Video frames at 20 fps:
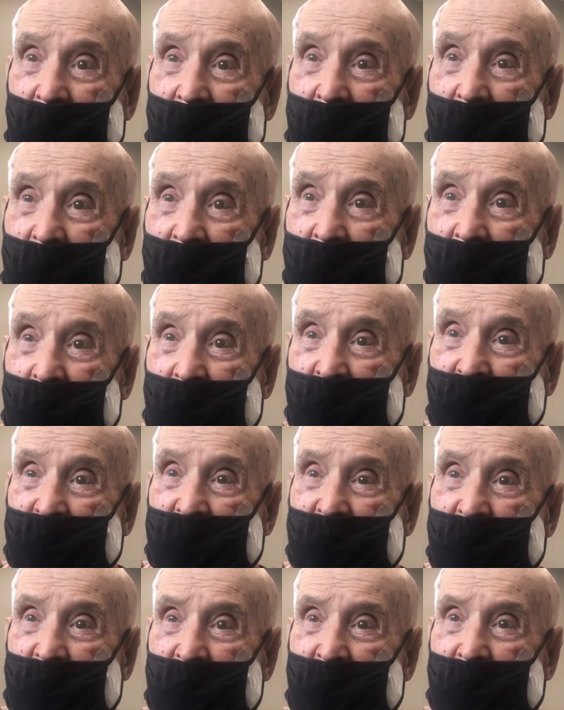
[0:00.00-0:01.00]
and it was
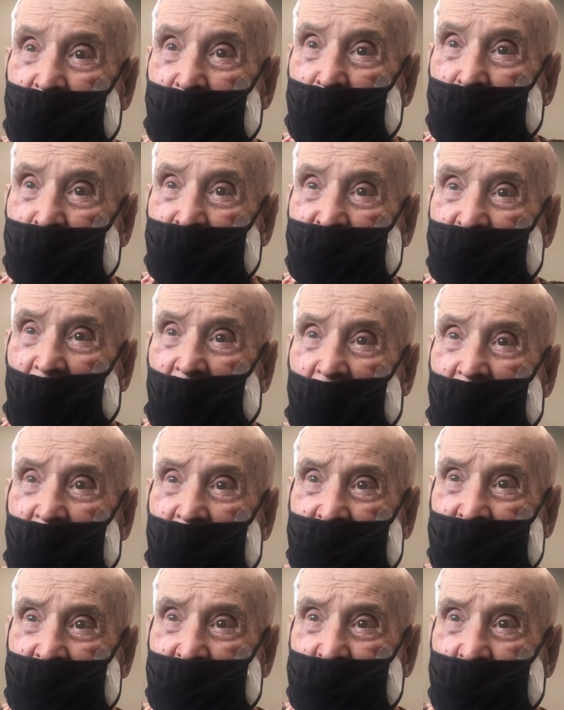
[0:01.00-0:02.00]
near Osaka,
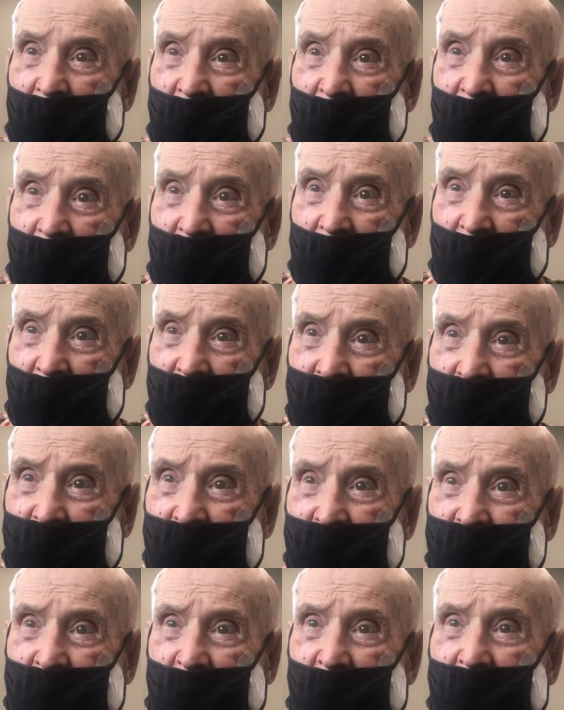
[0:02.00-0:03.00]
Japan, not too
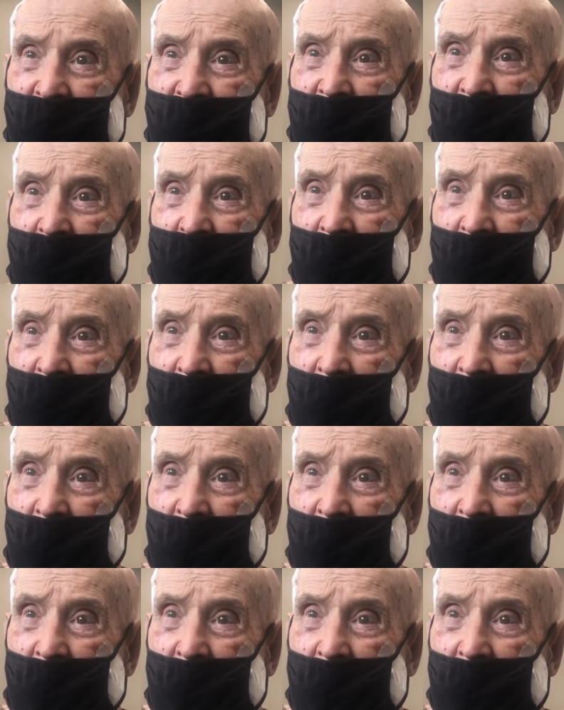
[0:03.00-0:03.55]
far from it.